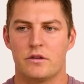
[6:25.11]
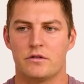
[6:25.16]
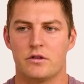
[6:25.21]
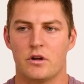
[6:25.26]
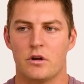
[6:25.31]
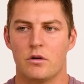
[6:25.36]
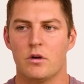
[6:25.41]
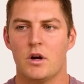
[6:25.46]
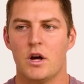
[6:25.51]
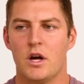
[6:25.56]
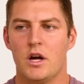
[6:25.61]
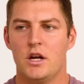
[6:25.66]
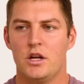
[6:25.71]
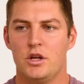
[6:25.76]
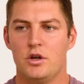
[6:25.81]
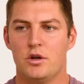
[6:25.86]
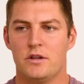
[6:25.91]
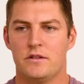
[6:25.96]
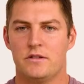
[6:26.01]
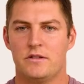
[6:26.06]
So
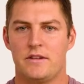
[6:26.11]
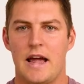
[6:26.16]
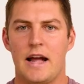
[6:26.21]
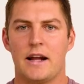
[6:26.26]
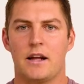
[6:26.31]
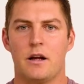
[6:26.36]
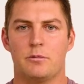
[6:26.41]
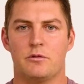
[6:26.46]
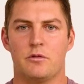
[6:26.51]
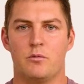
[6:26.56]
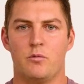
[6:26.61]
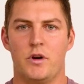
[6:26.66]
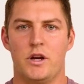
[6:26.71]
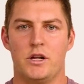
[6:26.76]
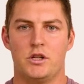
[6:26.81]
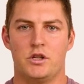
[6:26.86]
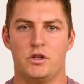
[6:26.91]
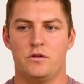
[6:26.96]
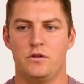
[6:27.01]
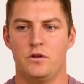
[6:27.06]
you can stack up some
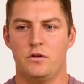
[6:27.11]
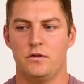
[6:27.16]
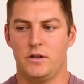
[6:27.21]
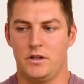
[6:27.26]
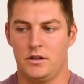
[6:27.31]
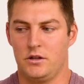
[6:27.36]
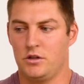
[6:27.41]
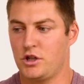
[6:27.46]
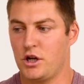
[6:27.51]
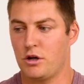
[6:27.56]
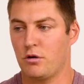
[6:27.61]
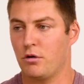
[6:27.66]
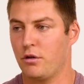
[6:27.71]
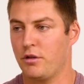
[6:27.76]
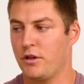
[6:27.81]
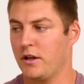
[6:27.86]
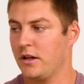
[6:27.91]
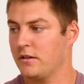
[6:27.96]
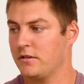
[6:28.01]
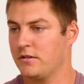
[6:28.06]
weight just using general
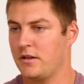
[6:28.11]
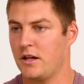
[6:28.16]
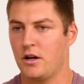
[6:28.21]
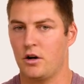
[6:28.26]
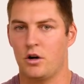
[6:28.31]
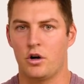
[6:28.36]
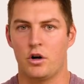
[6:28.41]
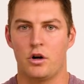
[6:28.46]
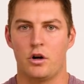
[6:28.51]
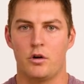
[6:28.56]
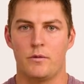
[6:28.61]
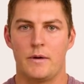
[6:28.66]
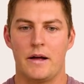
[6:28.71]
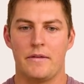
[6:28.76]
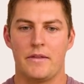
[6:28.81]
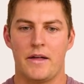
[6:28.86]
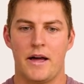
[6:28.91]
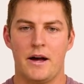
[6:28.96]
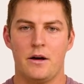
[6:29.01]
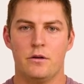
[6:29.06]
things that are
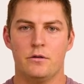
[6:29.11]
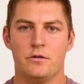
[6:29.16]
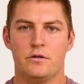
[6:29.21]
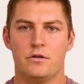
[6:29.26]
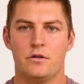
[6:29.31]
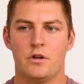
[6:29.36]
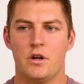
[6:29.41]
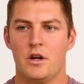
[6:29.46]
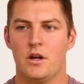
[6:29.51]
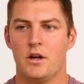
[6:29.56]
around the house.